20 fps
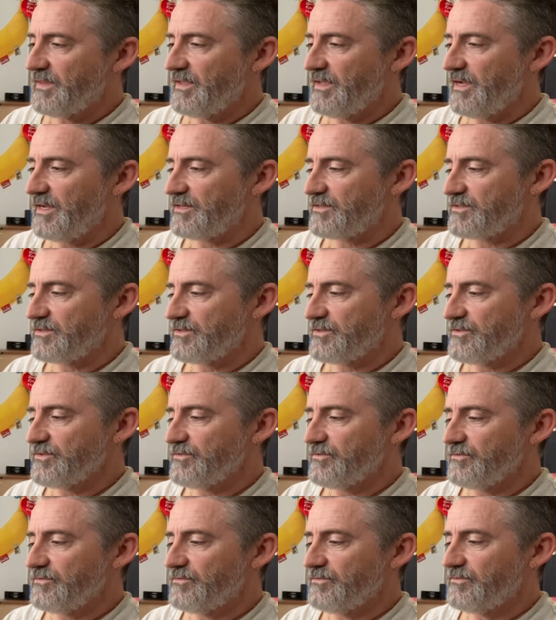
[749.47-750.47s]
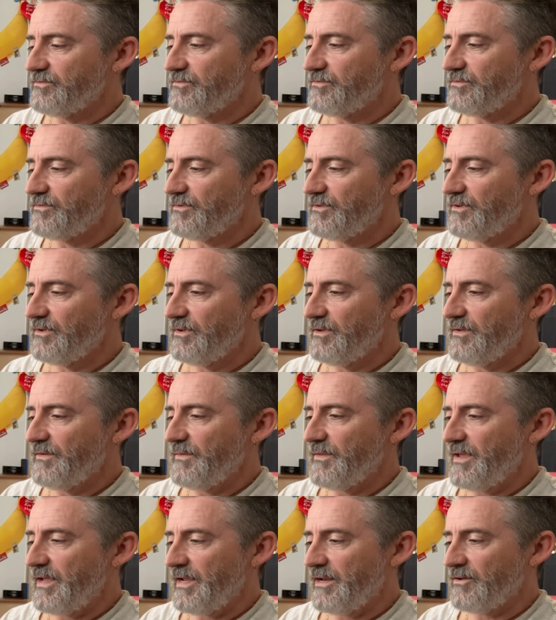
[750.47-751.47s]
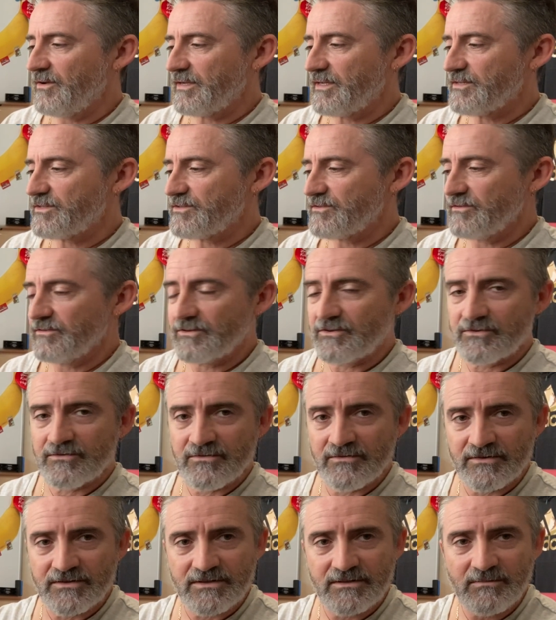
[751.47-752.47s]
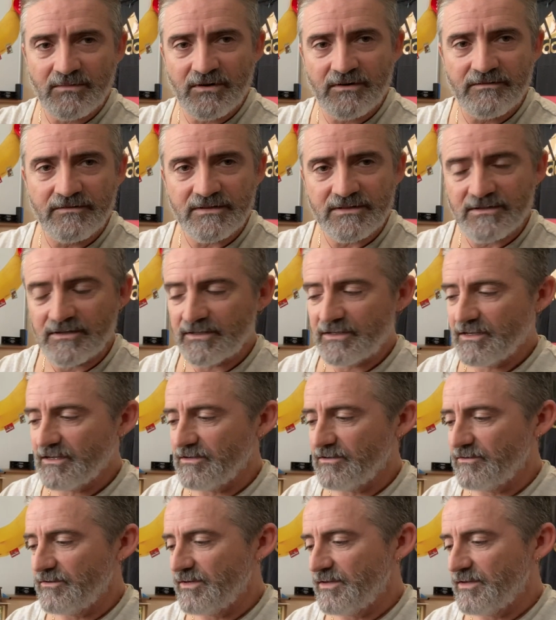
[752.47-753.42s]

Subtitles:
had to do, and I get to cross them off as I go,